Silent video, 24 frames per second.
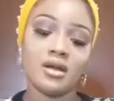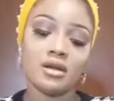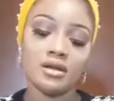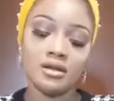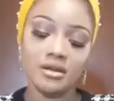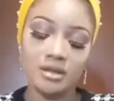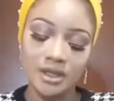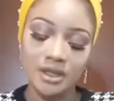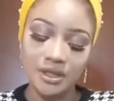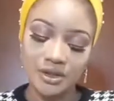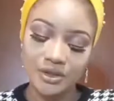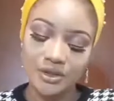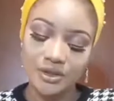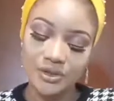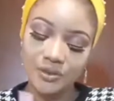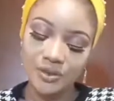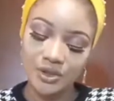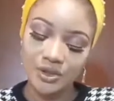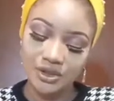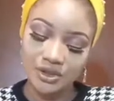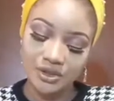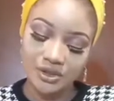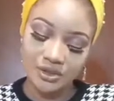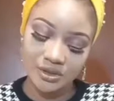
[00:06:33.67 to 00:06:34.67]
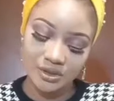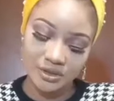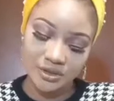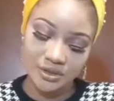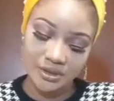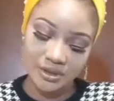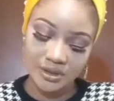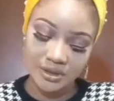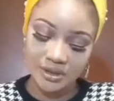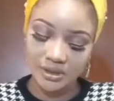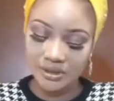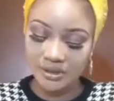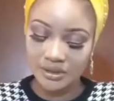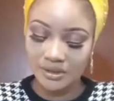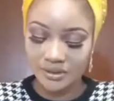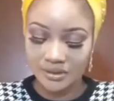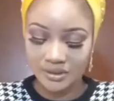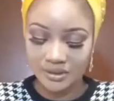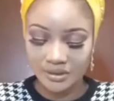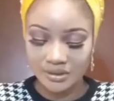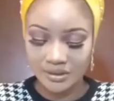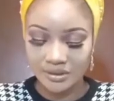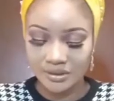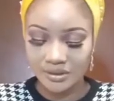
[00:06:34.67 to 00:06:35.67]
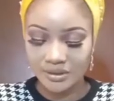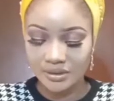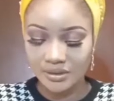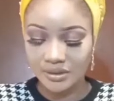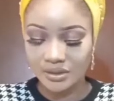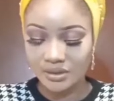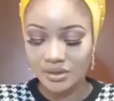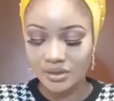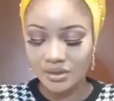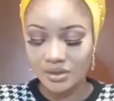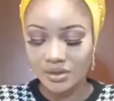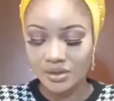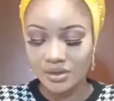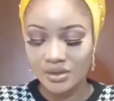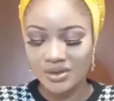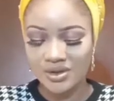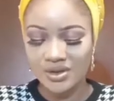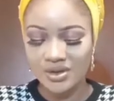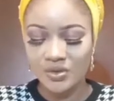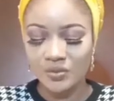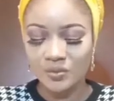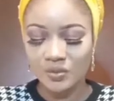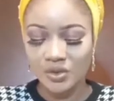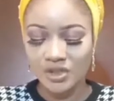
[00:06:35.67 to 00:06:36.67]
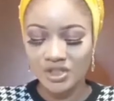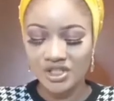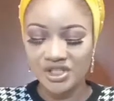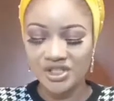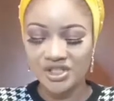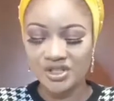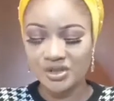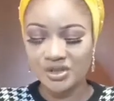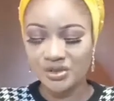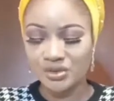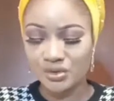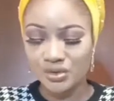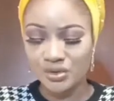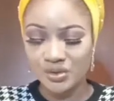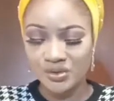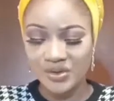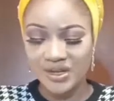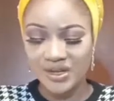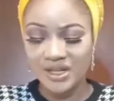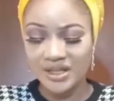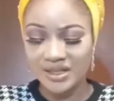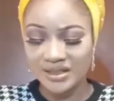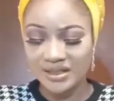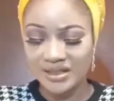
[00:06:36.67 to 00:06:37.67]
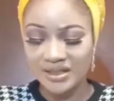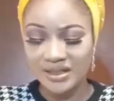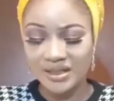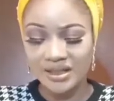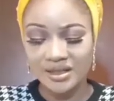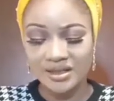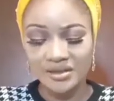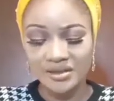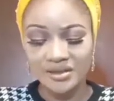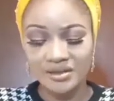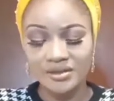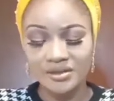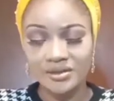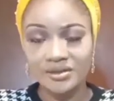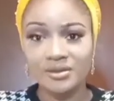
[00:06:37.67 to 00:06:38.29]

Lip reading: Next question is, what is your go-to hairstyle?